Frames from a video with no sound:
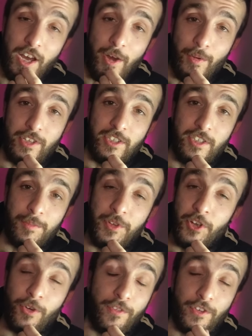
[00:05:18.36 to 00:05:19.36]
I want this to
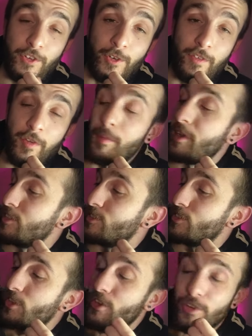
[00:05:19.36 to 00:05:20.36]
be all photography
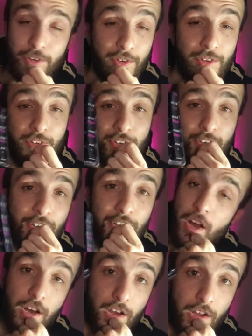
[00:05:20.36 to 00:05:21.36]
based. So
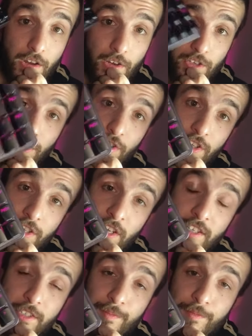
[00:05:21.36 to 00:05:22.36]
let's go to
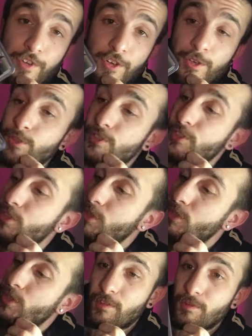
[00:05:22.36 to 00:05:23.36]
take some photos.
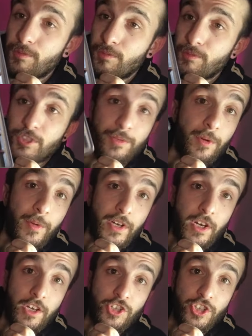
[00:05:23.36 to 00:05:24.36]
We'll see what
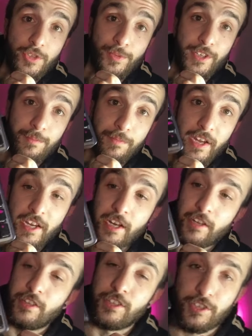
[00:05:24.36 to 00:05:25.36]
kind of shots we can make
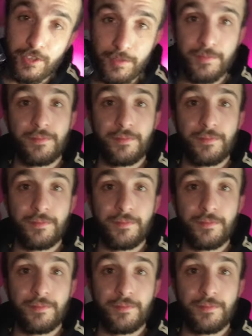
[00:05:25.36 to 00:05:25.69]
out of this.